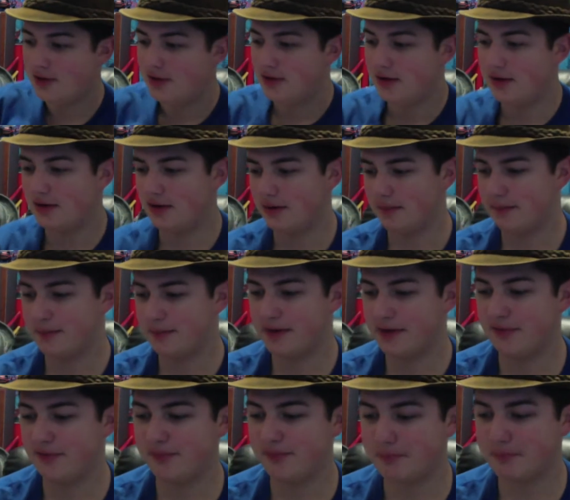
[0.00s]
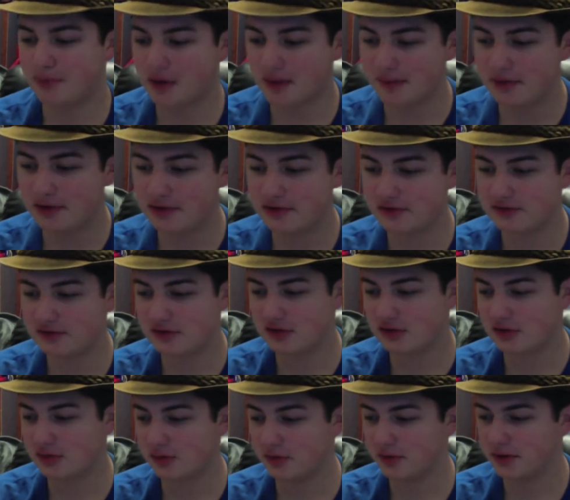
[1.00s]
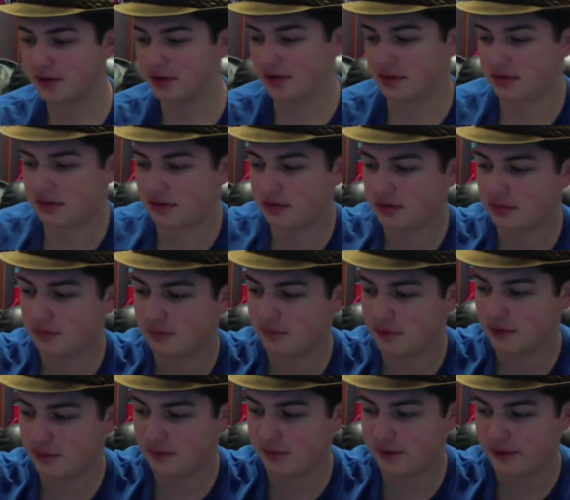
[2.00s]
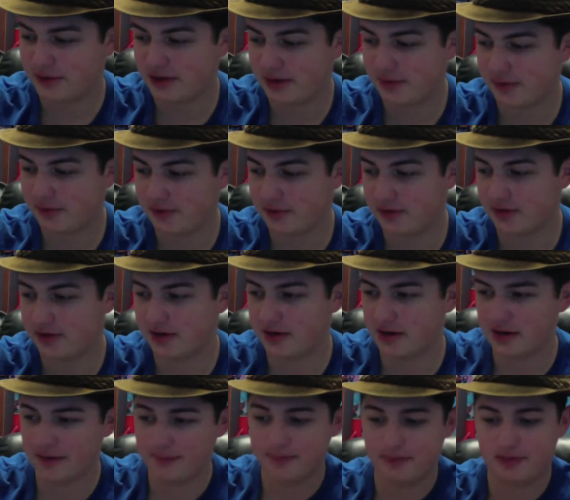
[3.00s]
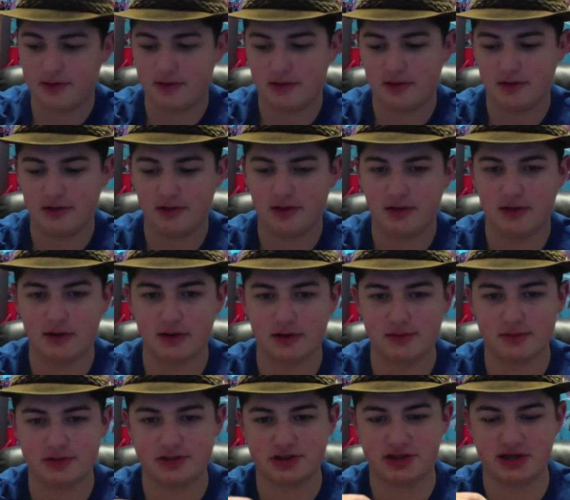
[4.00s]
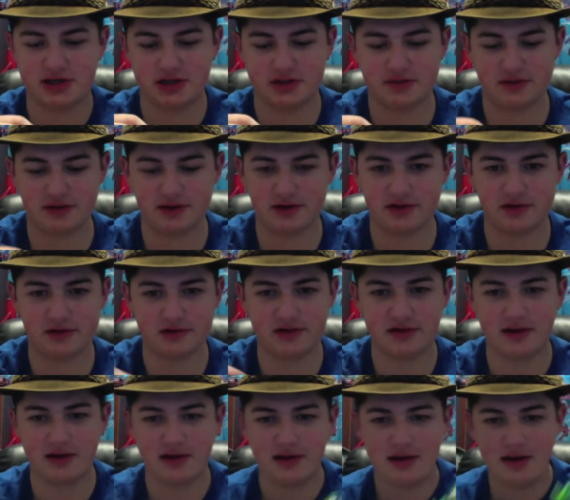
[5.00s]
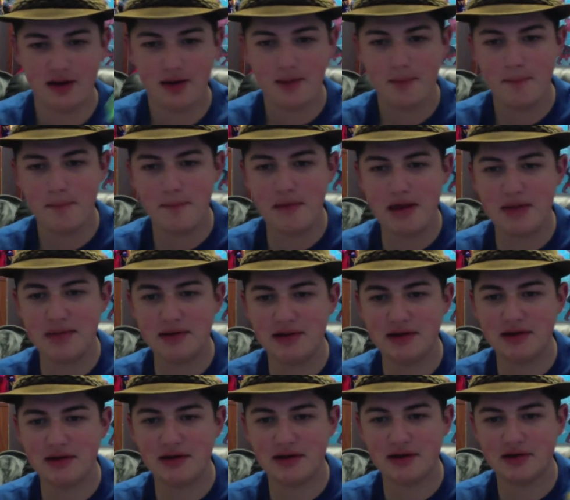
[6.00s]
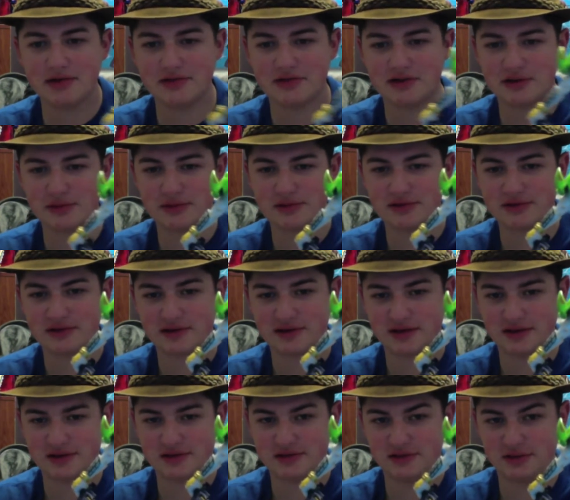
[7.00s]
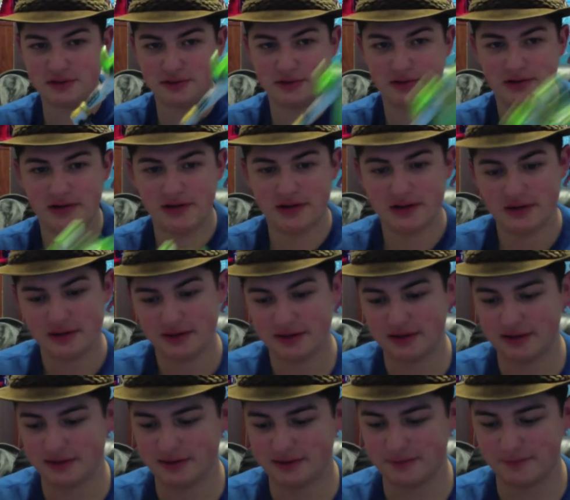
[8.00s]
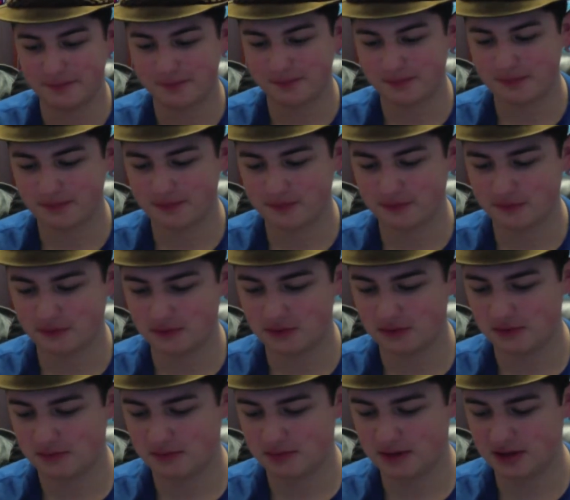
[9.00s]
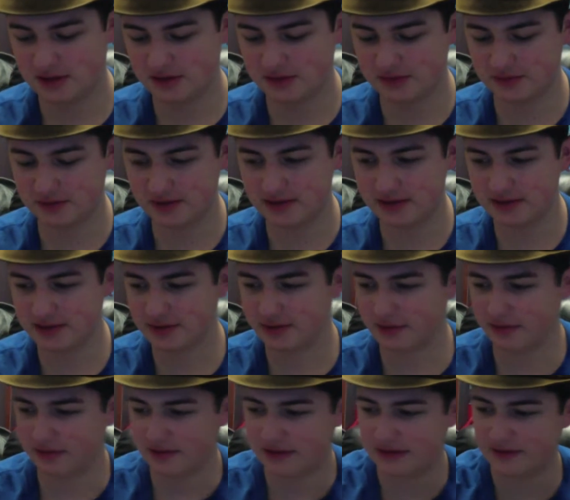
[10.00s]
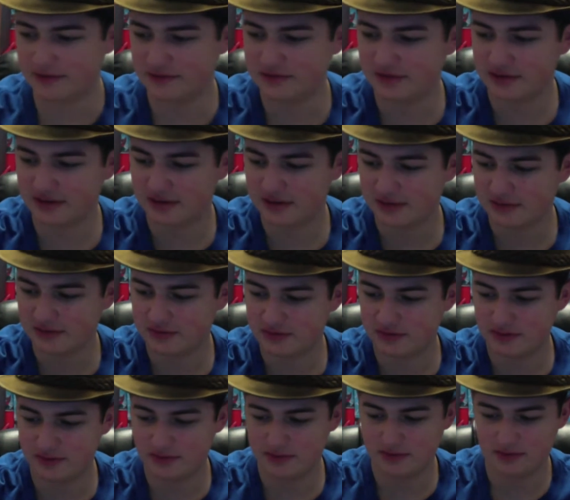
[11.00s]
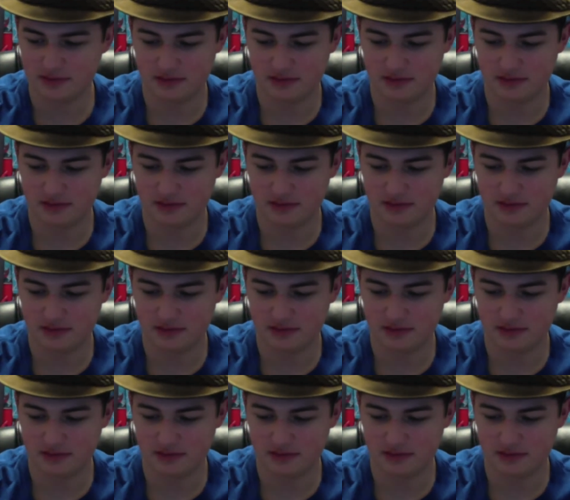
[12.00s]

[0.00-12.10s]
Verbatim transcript: Um, but I'm probably going to start with one of my Kamen Rider Gaim arms change figures. Maybe I'll start with Zangetsu. Um, because right now I only have Zangetsu